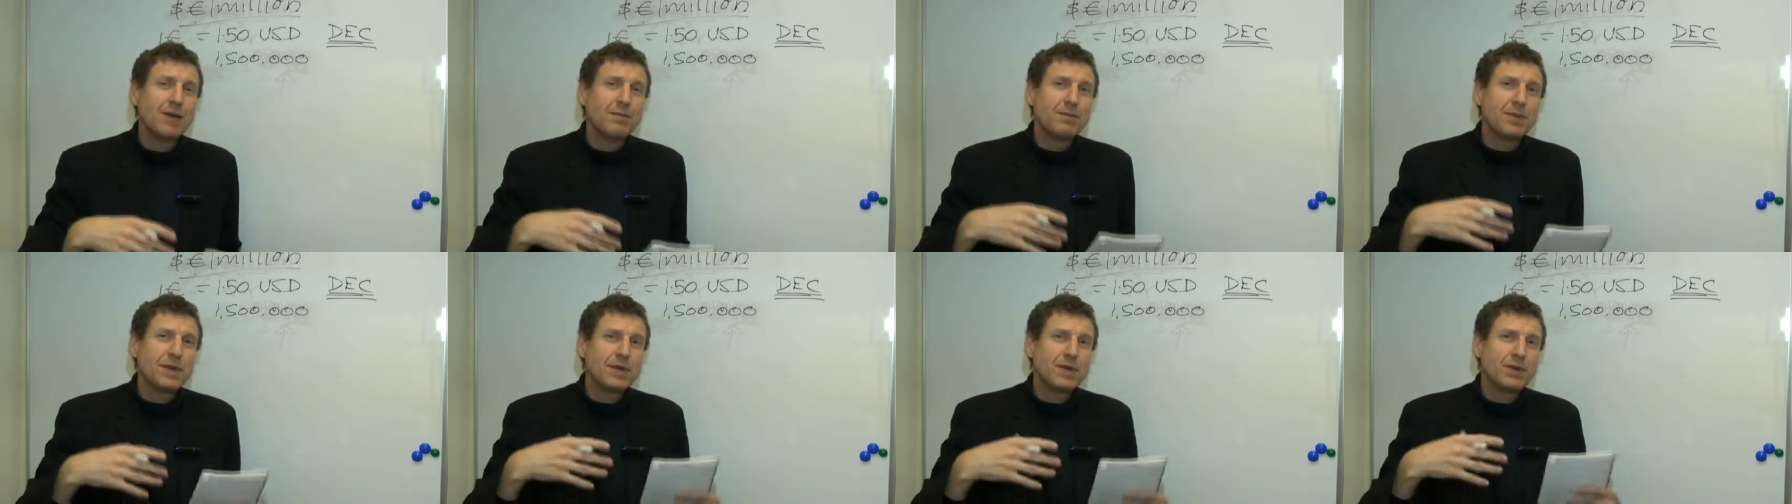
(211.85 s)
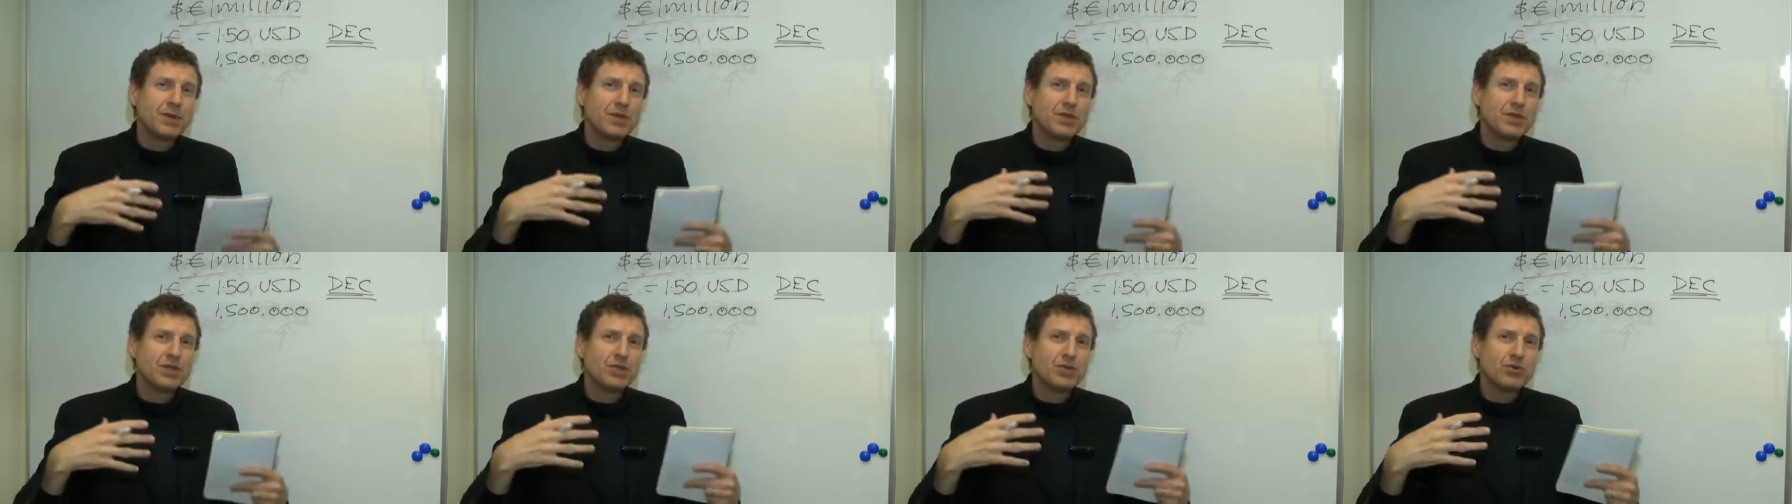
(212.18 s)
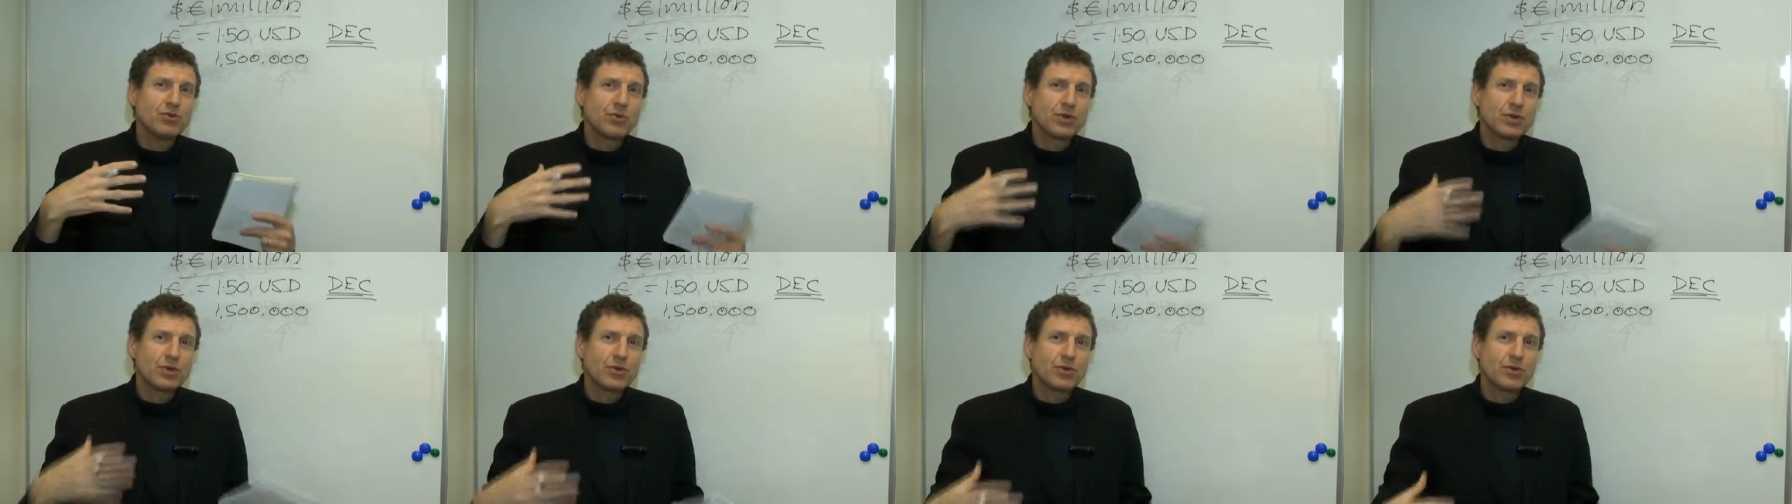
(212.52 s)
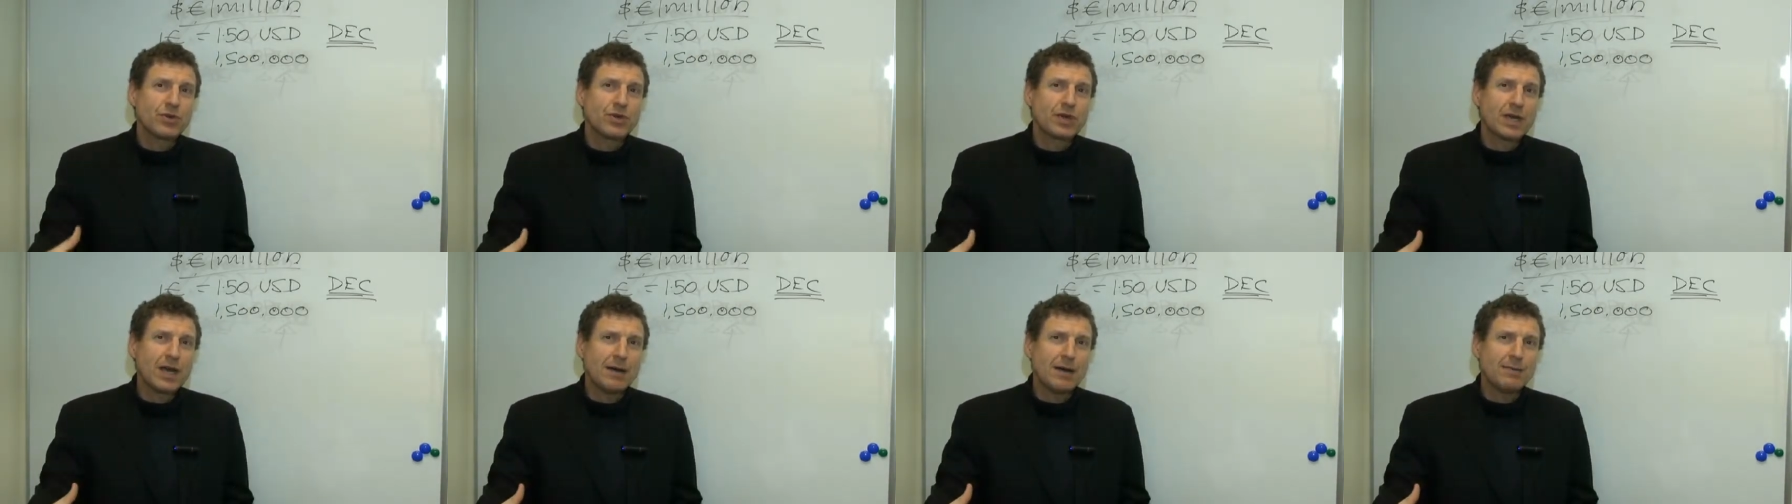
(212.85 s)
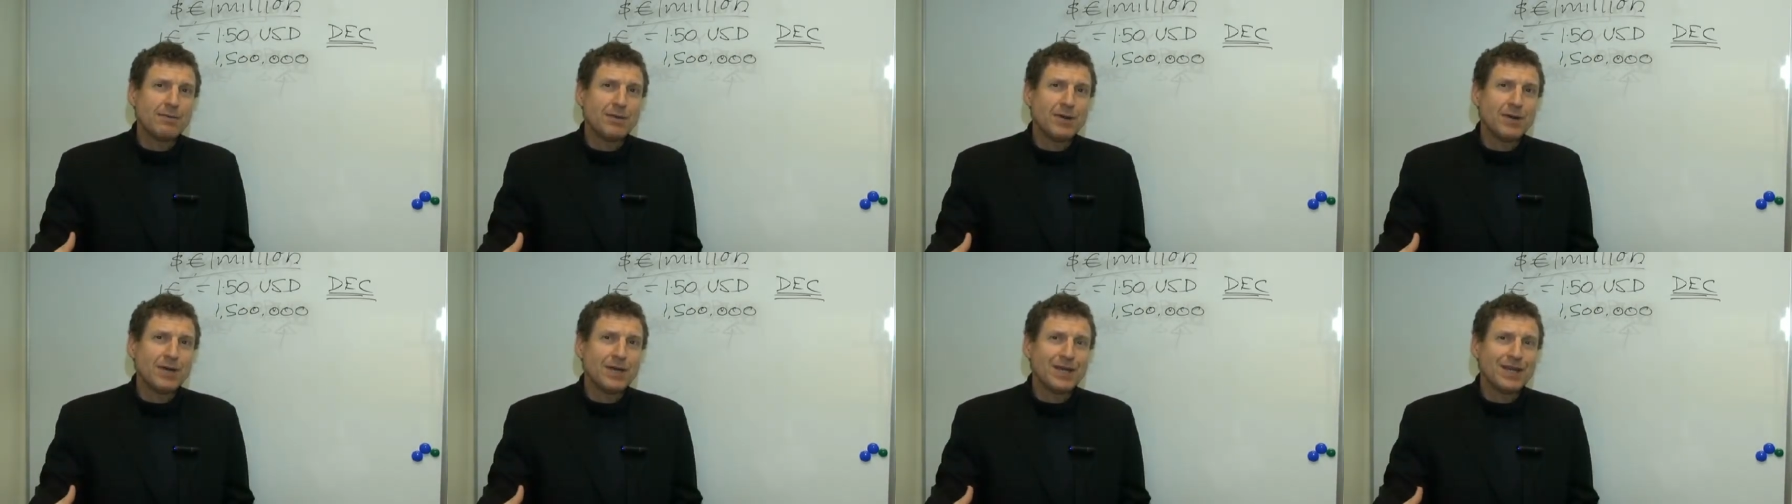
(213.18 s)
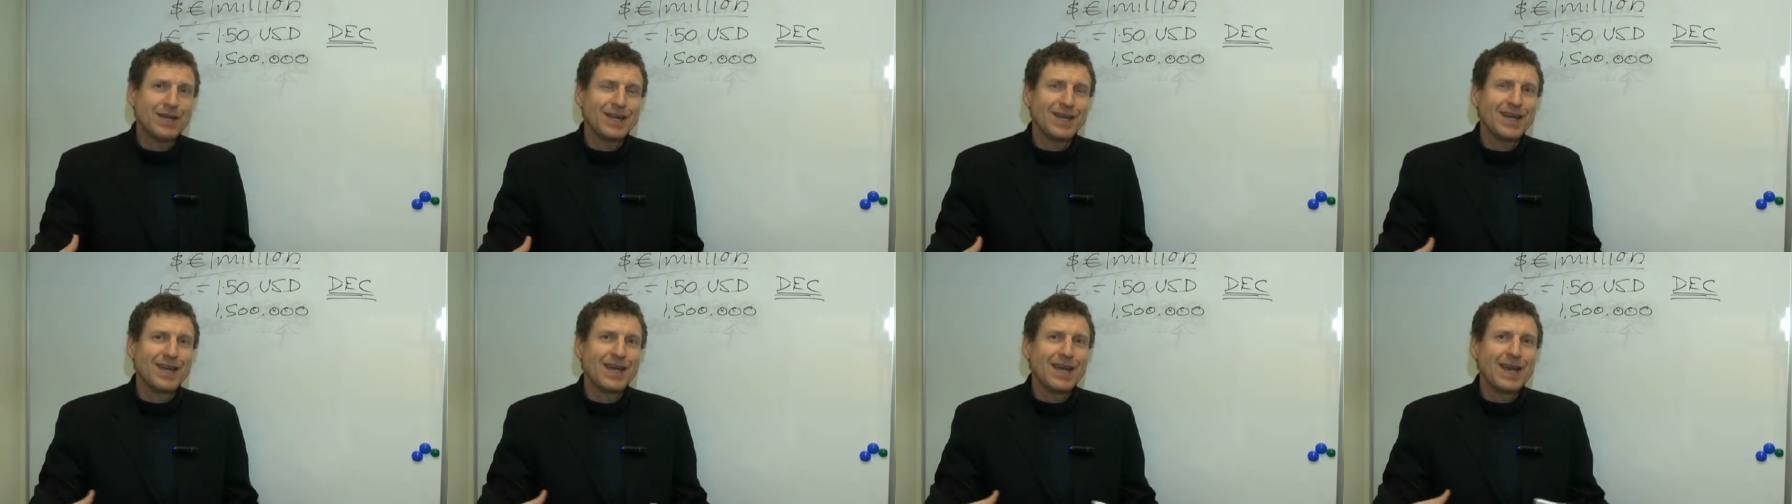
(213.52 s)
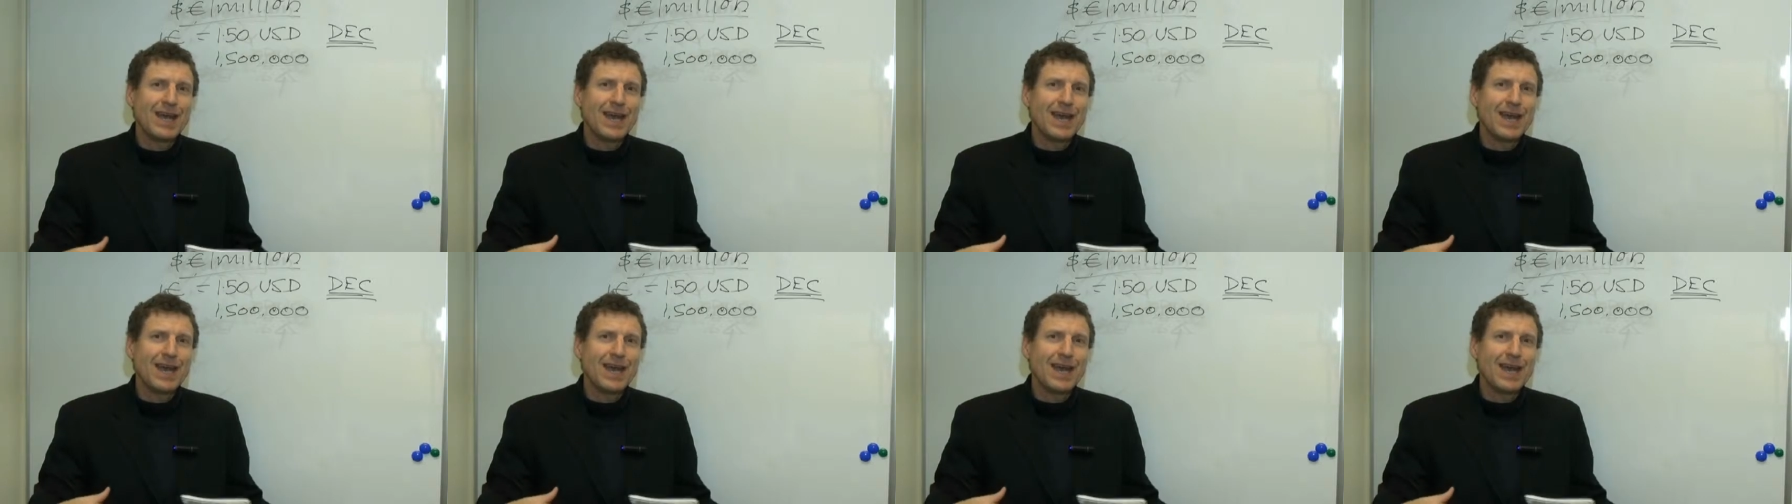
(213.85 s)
Because you're a good company